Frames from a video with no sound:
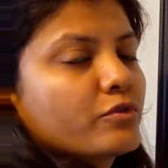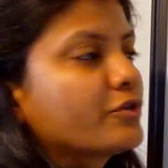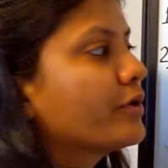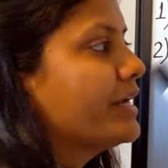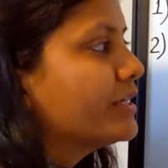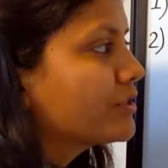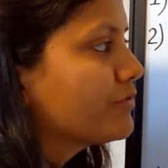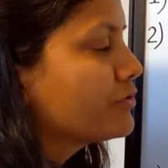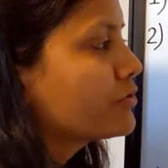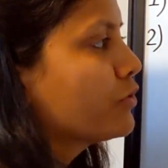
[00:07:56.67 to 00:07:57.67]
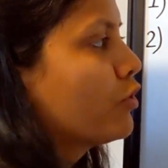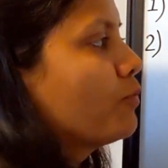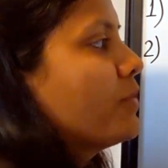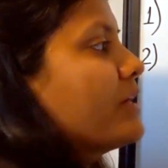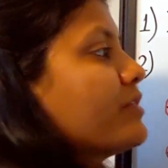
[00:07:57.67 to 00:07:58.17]
So your interview
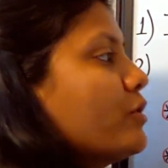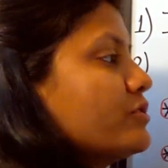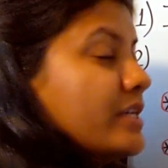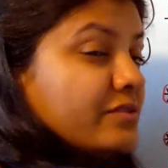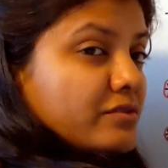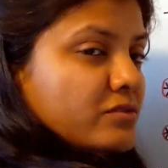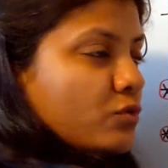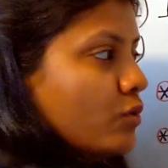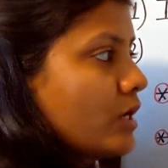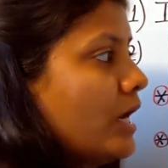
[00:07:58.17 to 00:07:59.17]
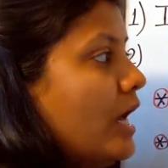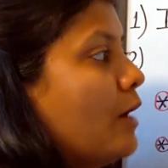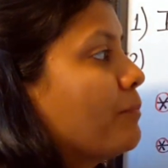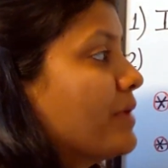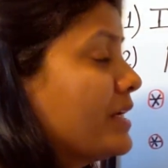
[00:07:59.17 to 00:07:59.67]
score plus your JEST score,
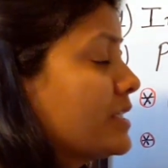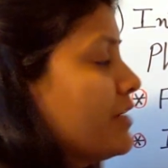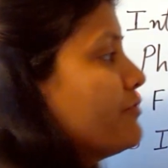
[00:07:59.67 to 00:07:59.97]
plus